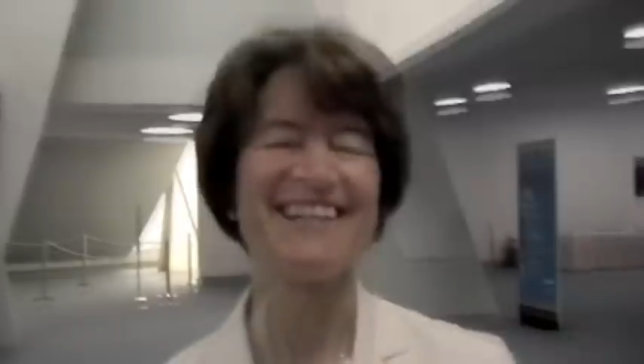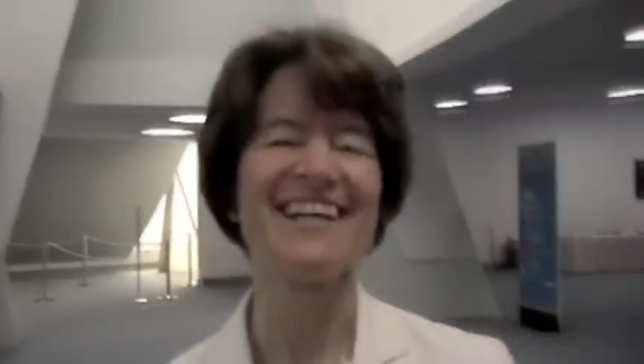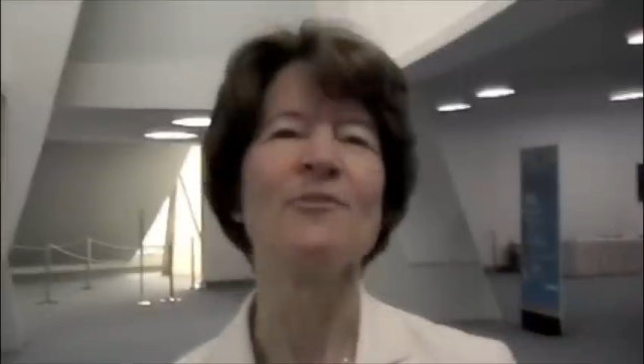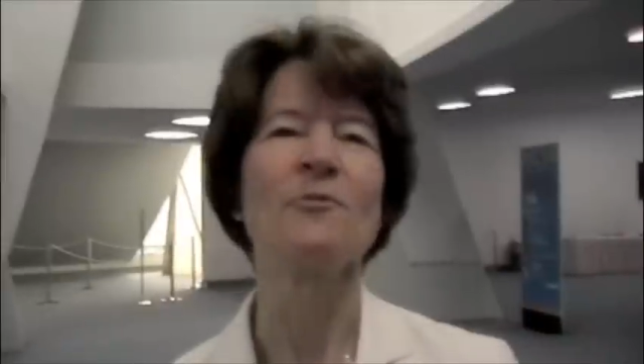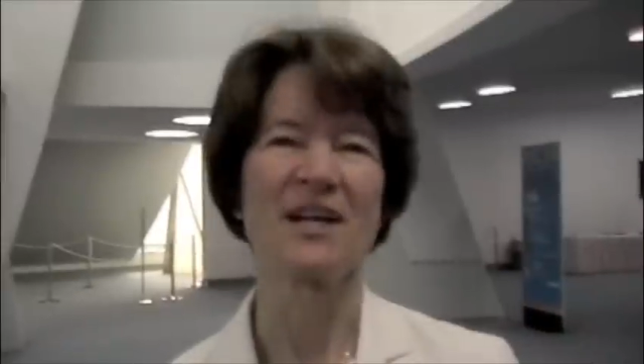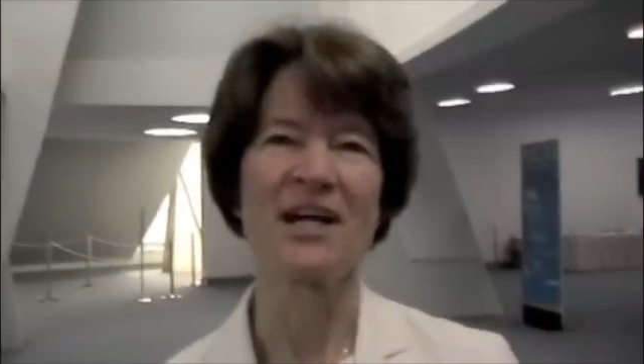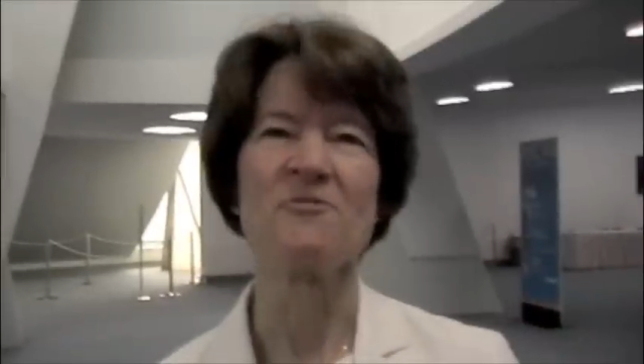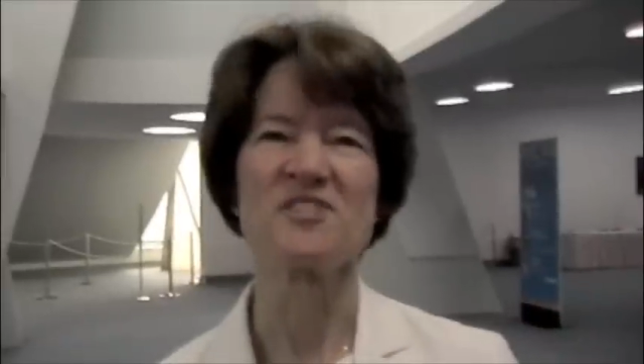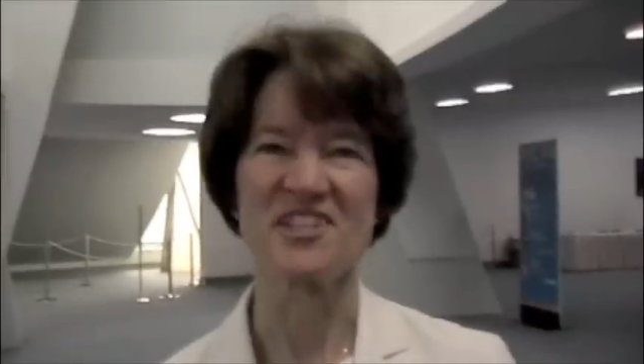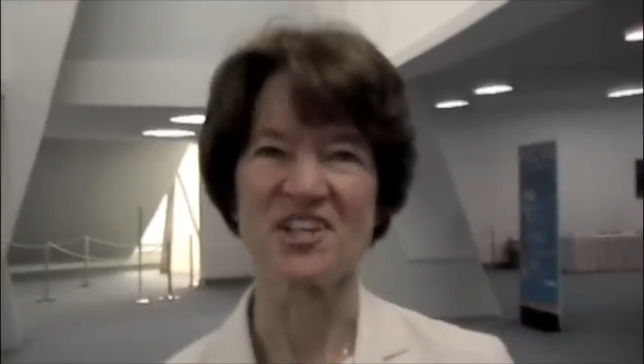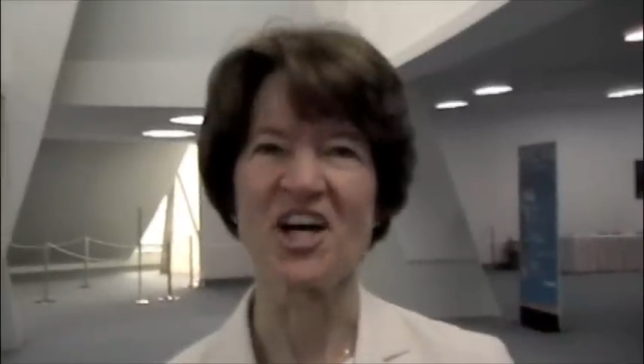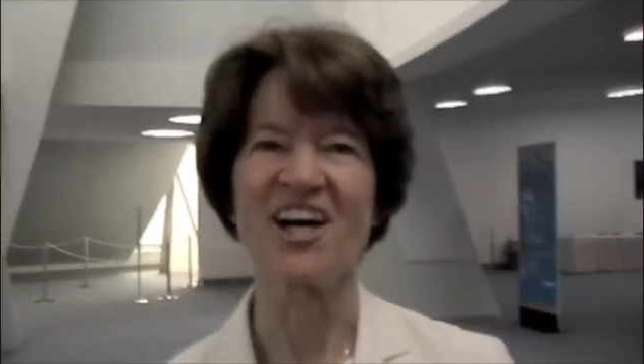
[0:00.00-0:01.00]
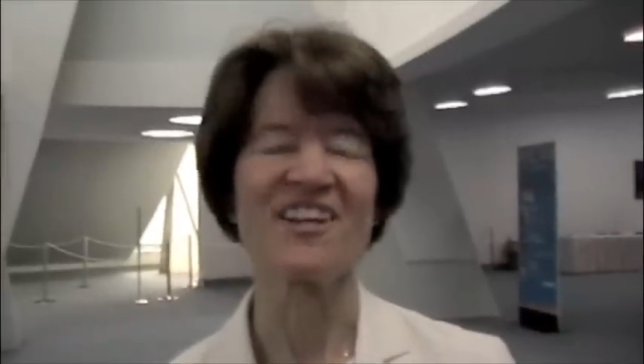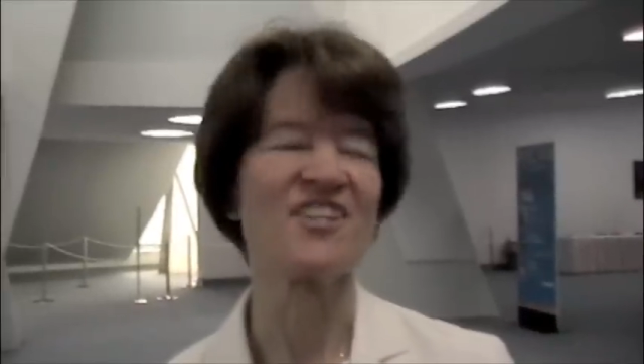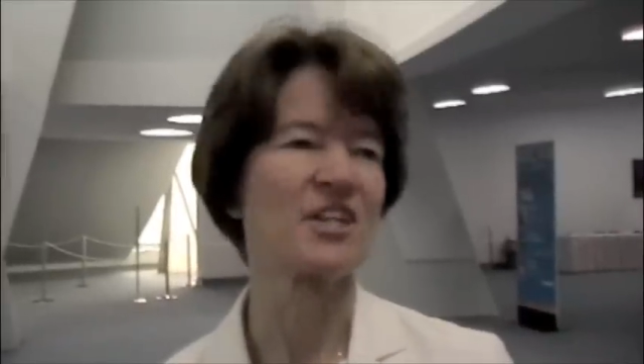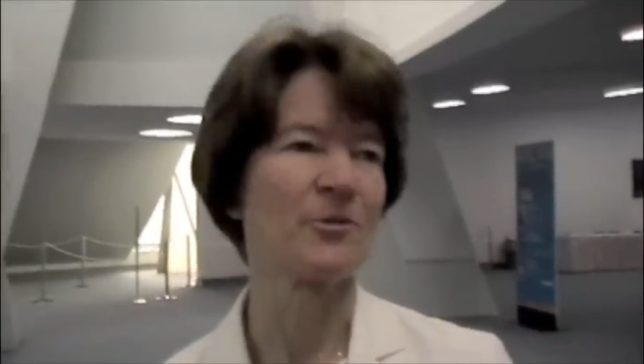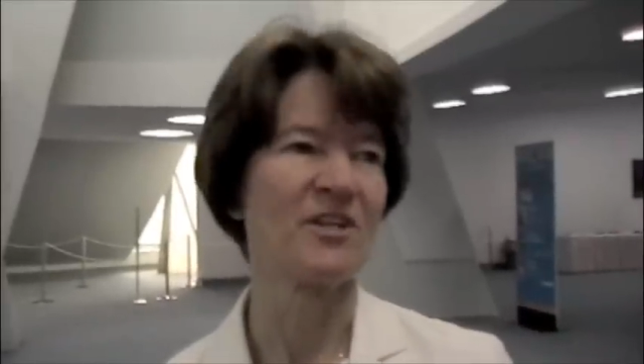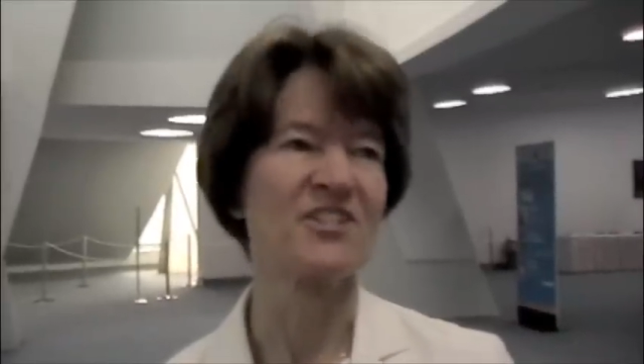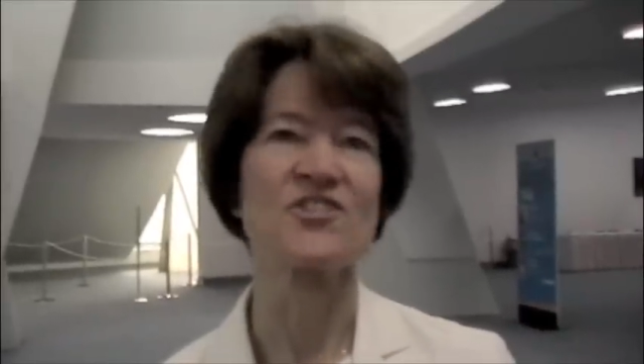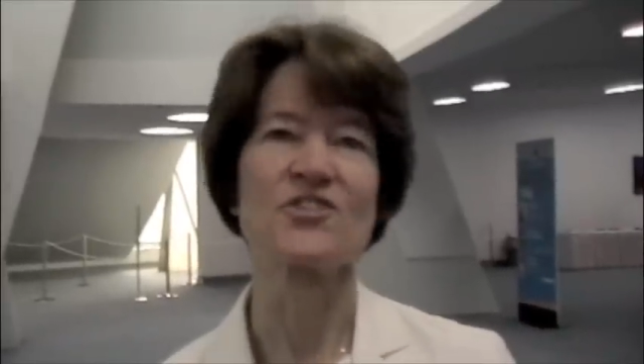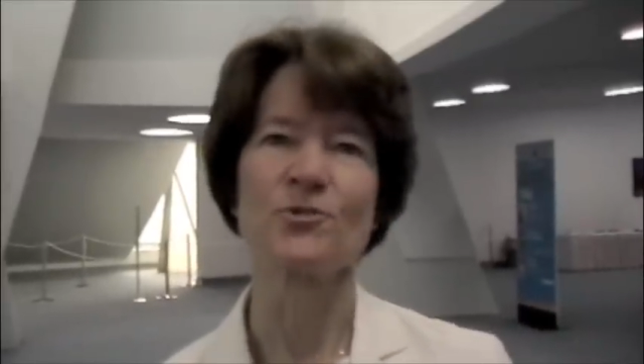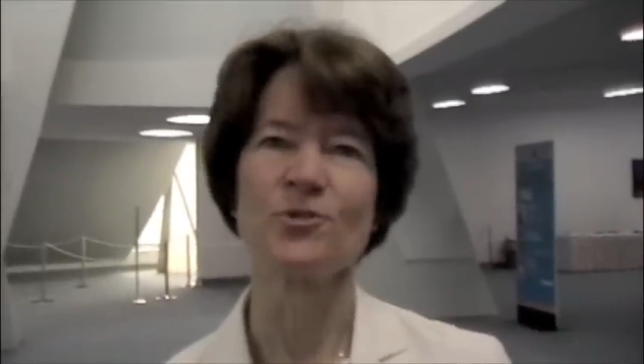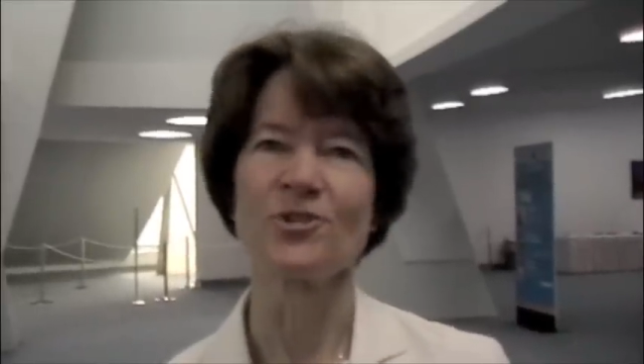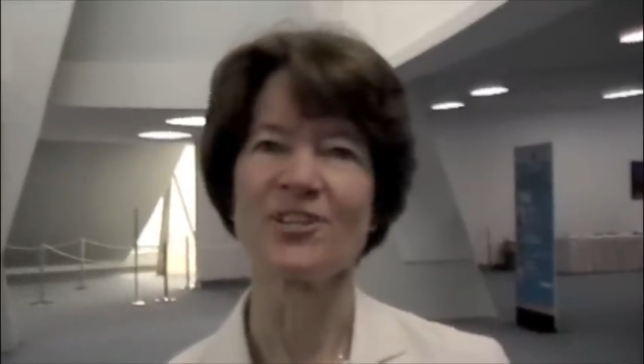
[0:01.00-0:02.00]
And then when I was in college, I went to
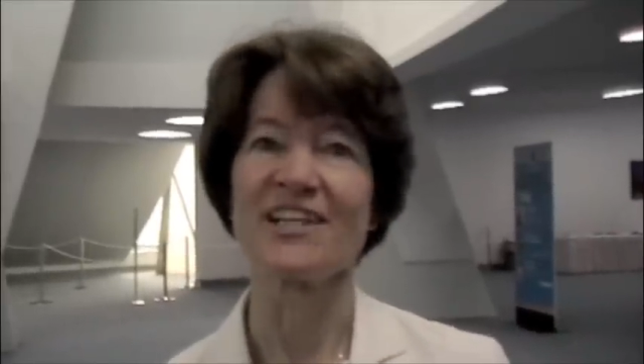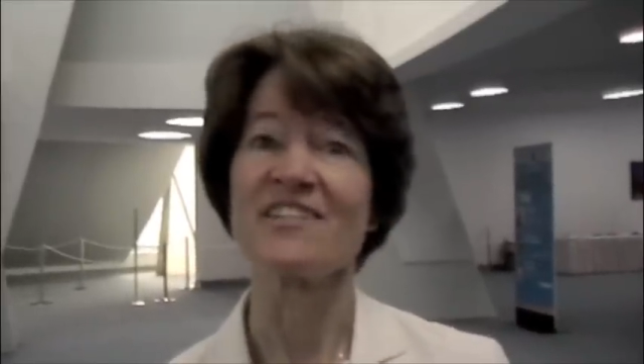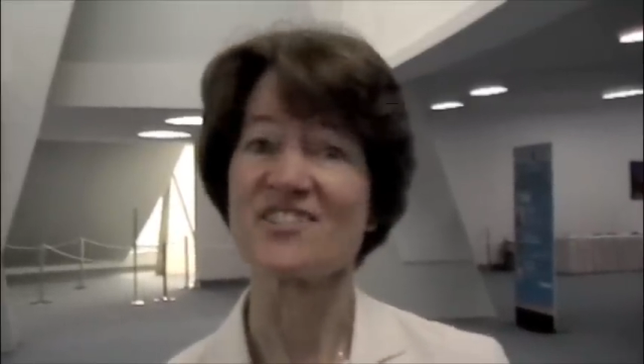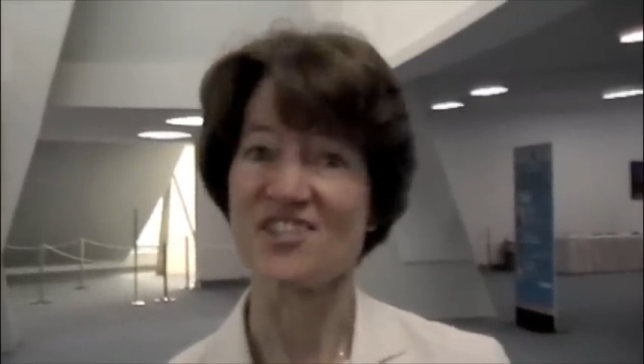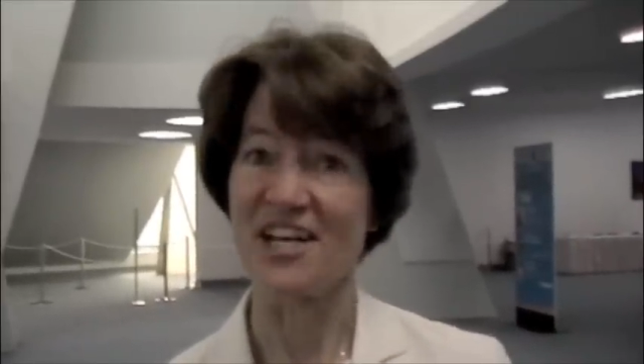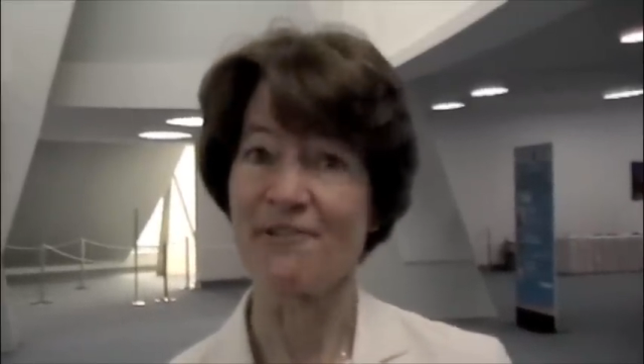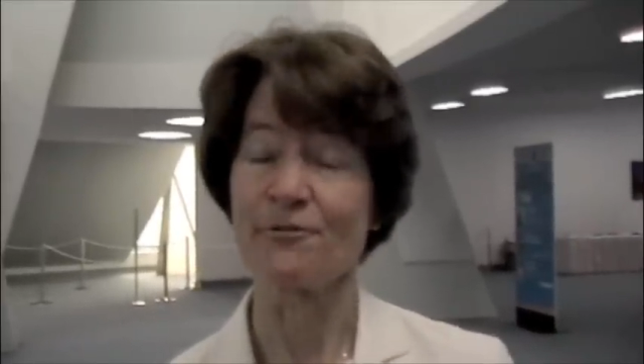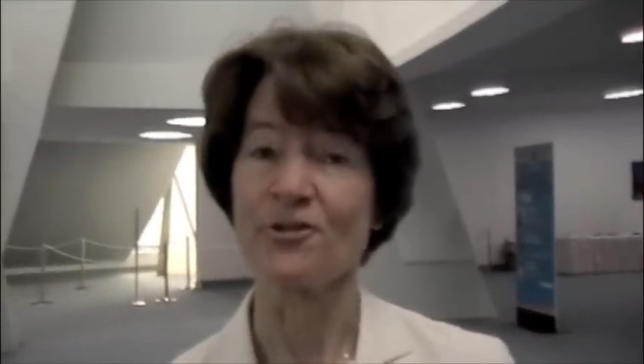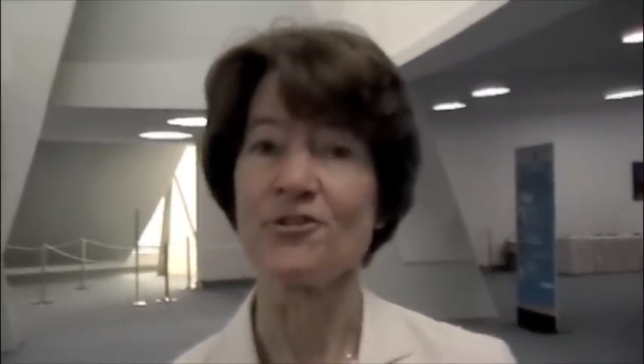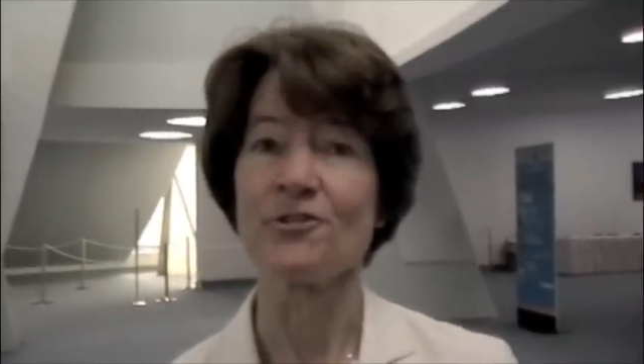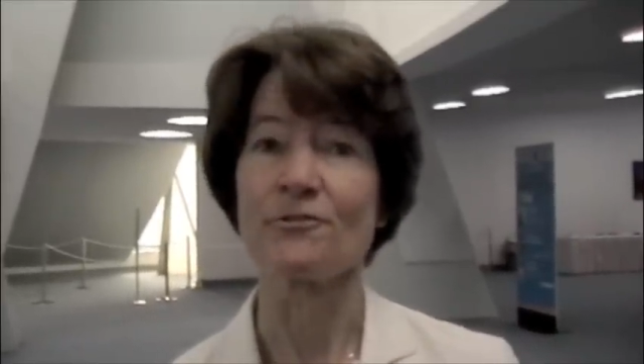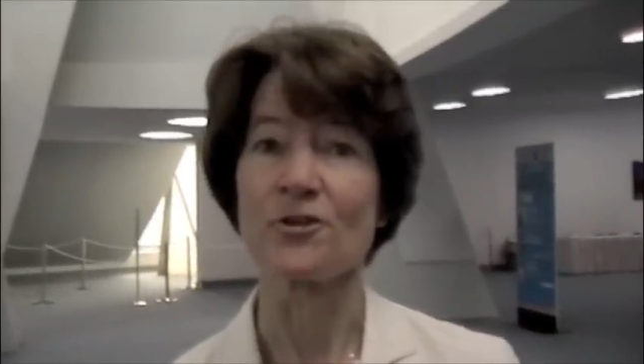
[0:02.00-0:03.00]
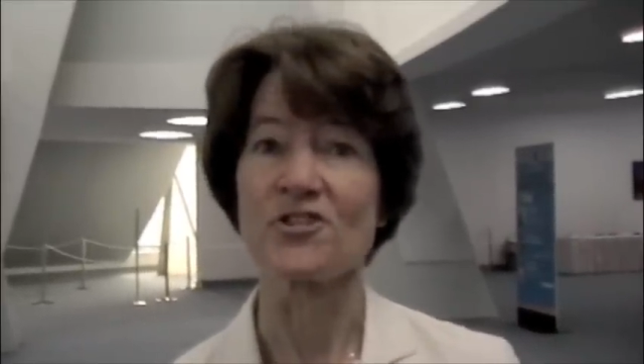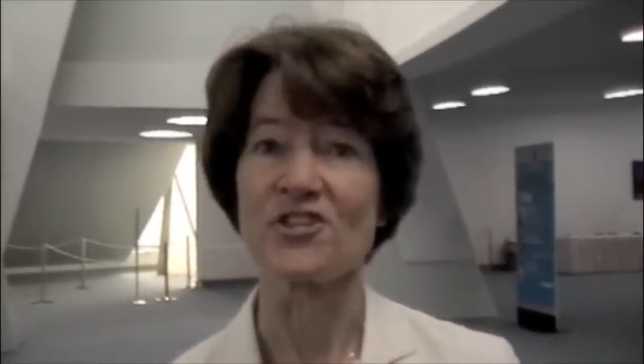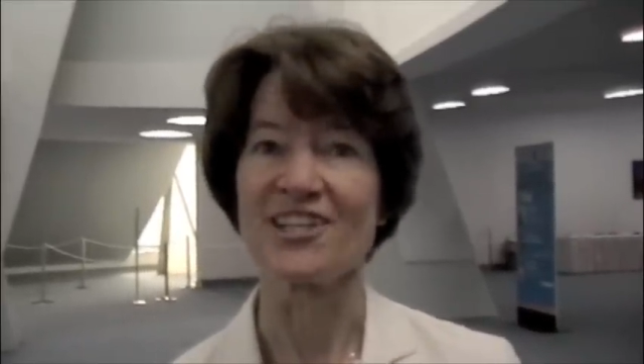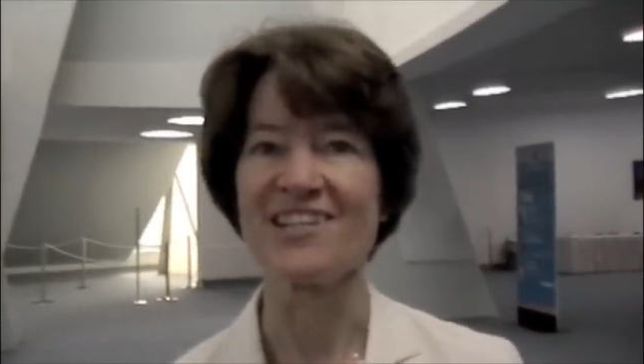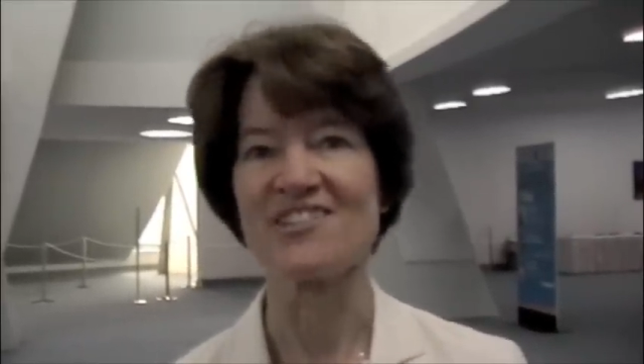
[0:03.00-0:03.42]
school at Stanford University,